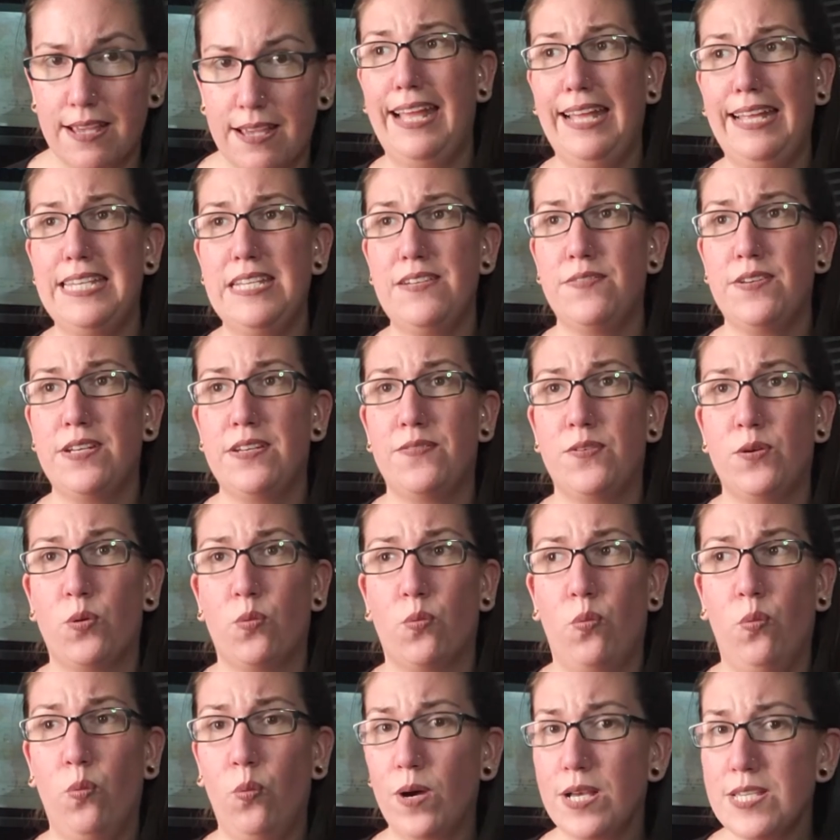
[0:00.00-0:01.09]
And even if it
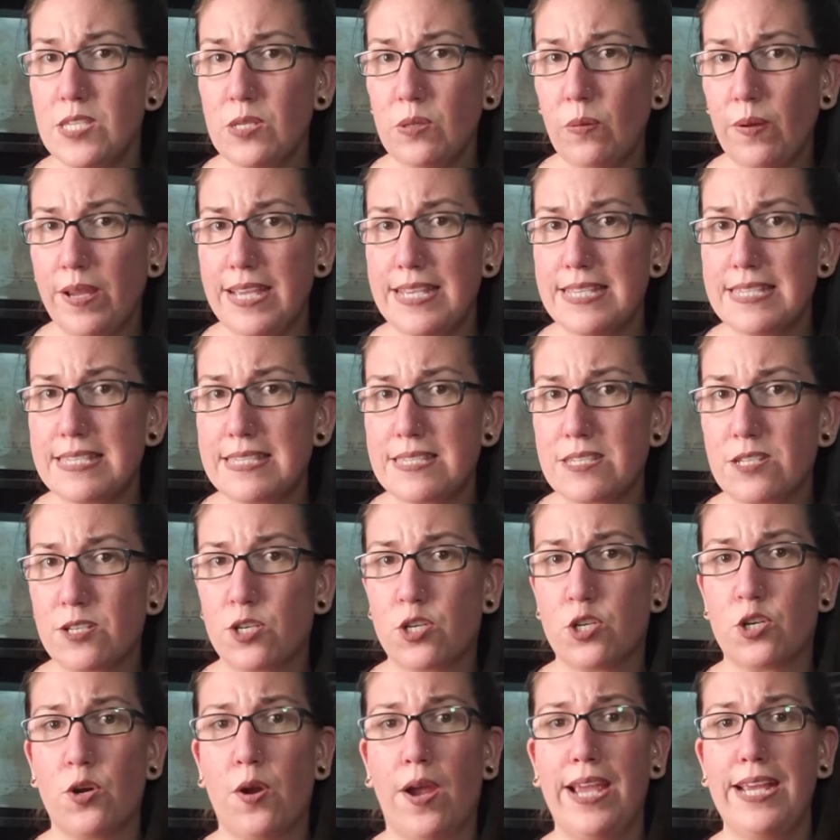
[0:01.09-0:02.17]
was a race,
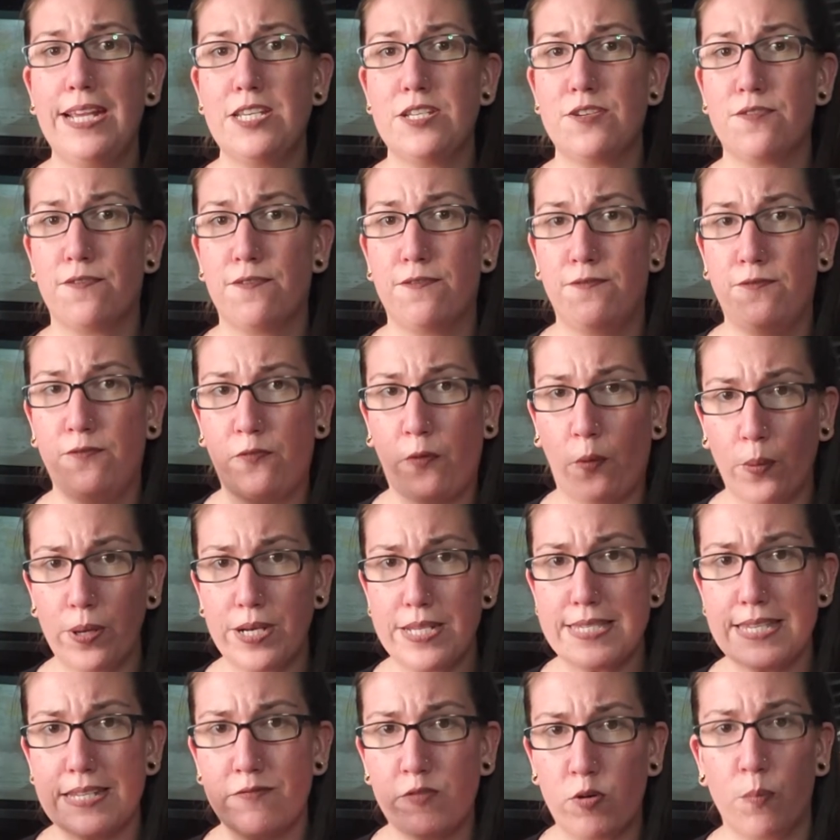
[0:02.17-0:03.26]
trying to force
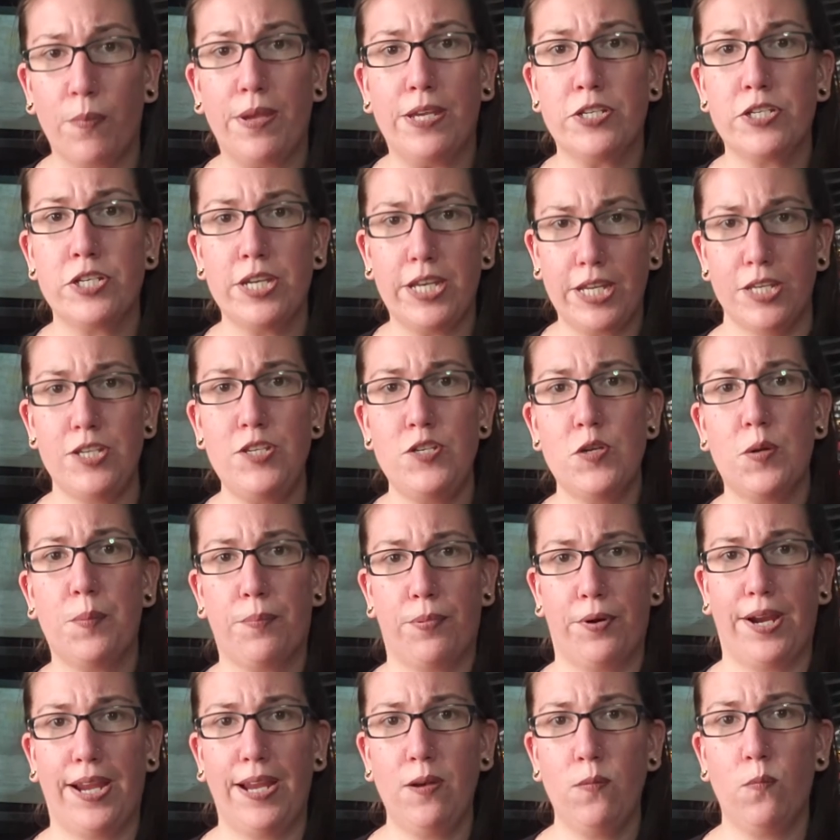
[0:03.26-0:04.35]
information into your
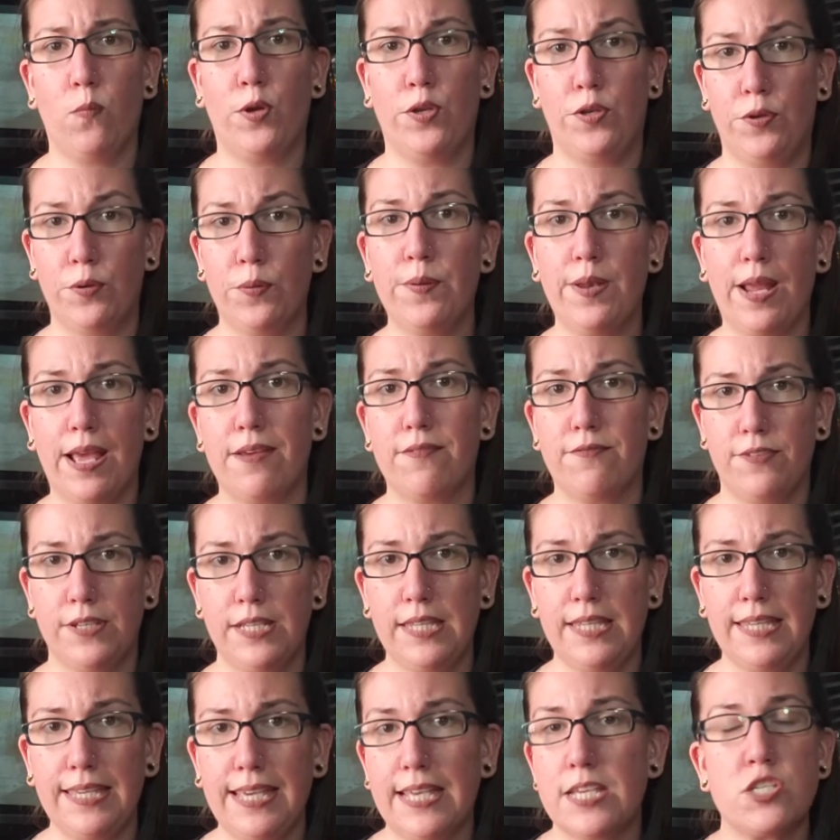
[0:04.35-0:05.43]
brain when you're not
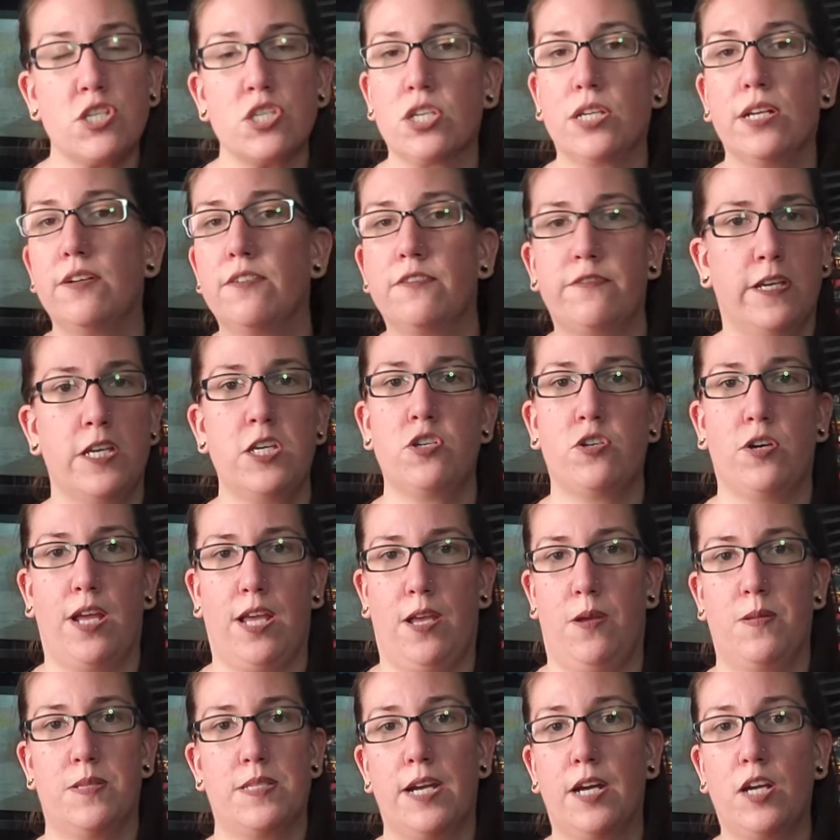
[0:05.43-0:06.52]
feeling it is just gonna frustrate you.
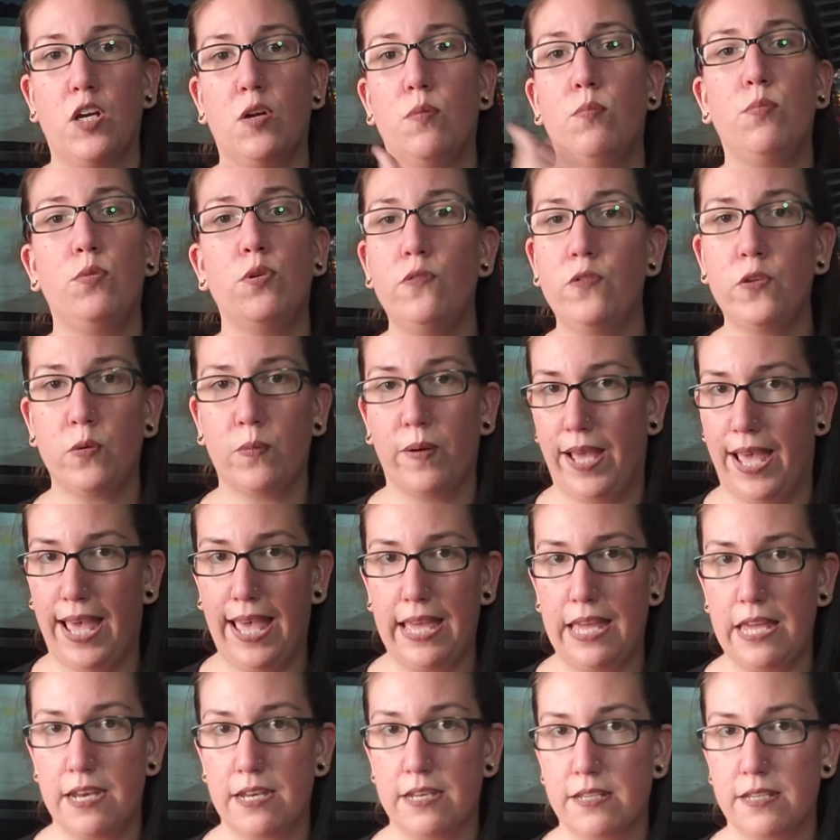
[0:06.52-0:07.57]
It's not gonna move you ahead.